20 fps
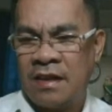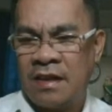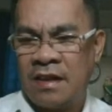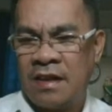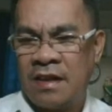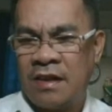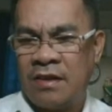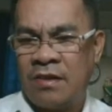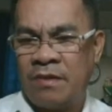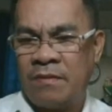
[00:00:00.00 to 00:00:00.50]

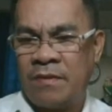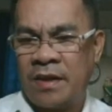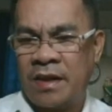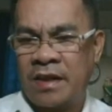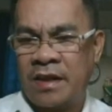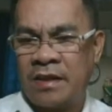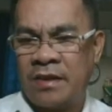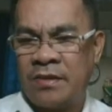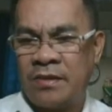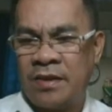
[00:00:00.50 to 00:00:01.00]
I hope I
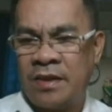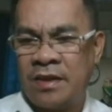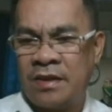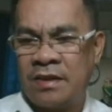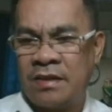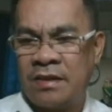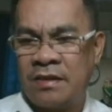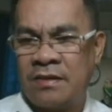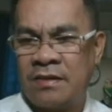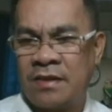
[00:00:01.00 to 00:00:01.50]
can do it,
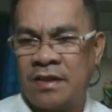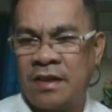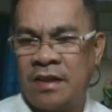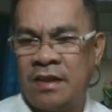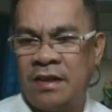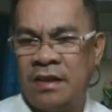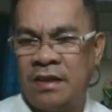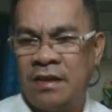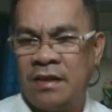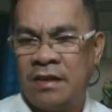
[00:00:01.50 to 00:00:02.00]

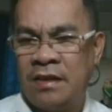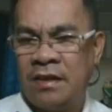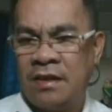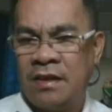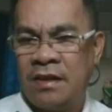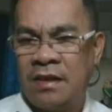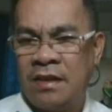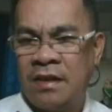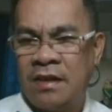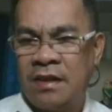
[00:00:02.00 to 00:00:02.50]
okay,
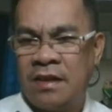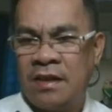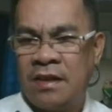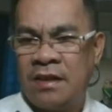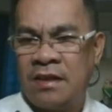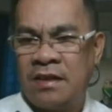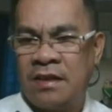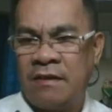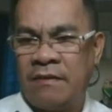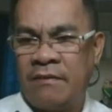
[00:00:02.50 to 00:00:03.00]

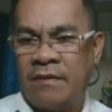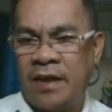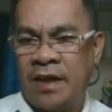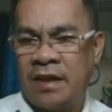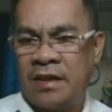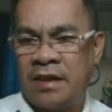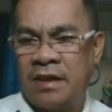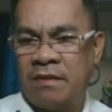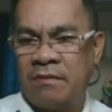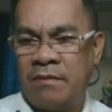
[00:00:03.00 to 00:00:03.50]

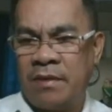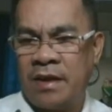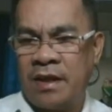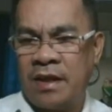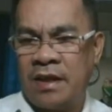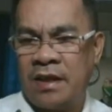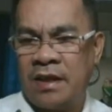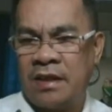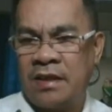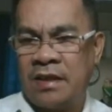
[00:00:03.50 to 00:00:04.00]
divided
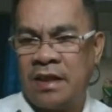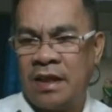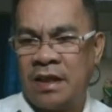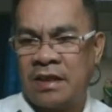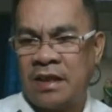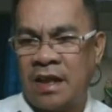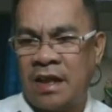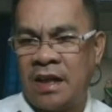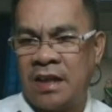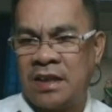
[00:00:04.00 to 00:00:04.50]
by
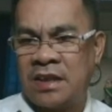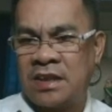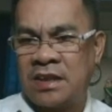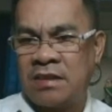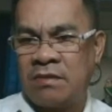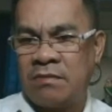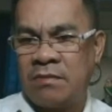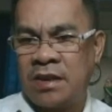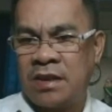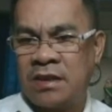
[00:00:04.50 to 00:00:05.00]
delta
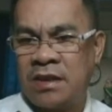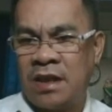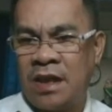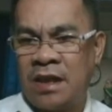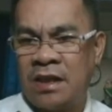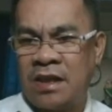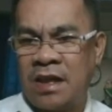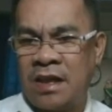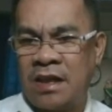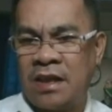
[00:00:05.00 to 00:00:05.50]
S, but
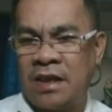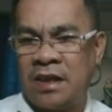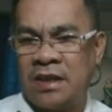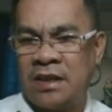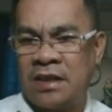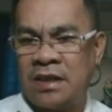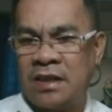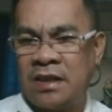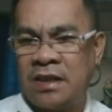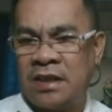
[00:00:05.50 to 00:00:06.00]
delta
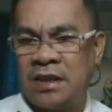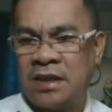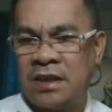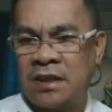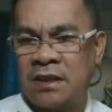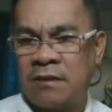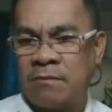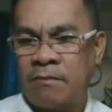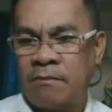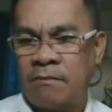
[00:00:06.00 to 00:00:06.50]
S
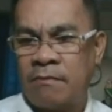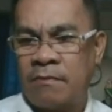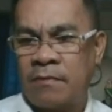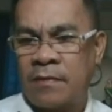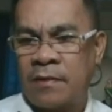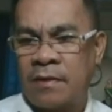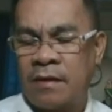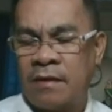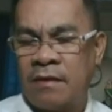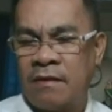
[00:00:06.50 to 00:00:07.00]
is
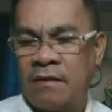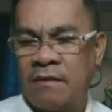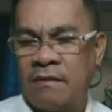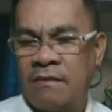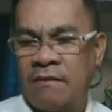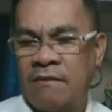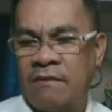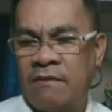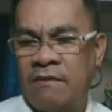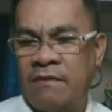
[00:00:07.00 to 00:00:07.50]

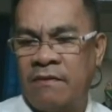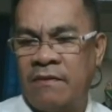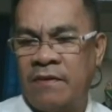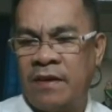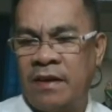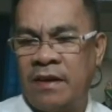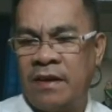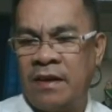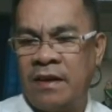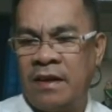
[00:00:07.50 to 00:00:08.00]

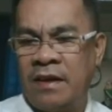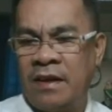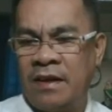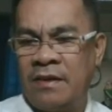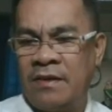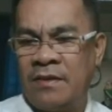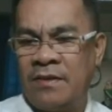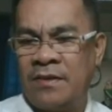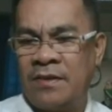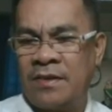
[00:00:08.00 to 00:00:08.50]
V,
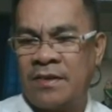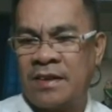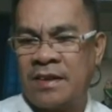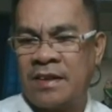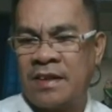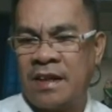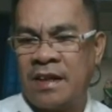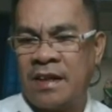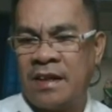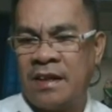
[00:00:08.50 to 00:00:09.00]

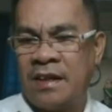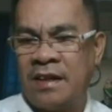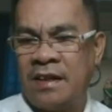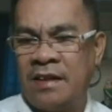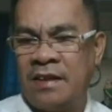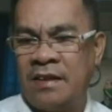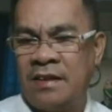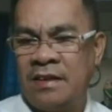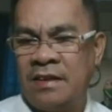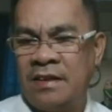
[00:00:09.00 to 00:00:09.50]
okay,